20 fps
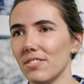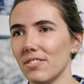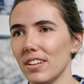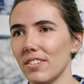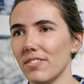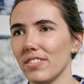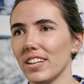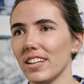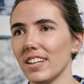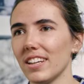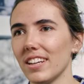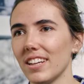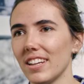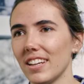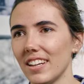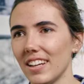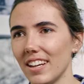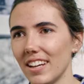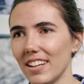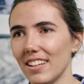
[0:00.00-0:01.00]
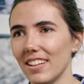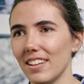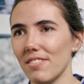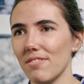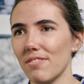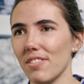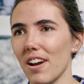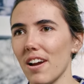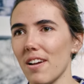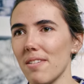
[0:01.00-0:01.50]
of living in the
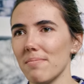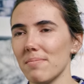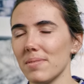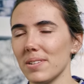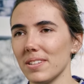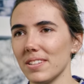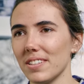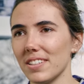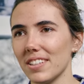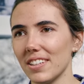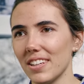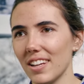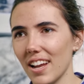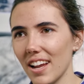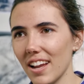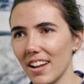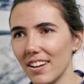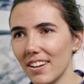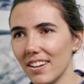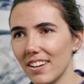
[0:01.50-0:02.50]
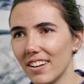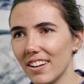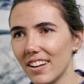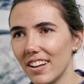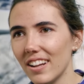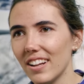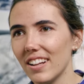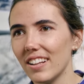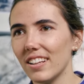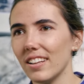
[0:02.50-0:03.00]
environment and
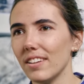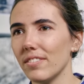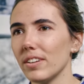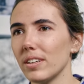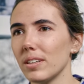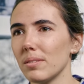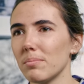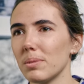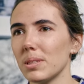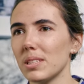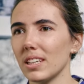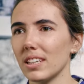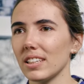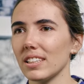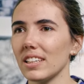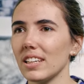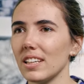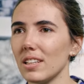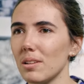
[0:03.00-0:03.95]
living particularly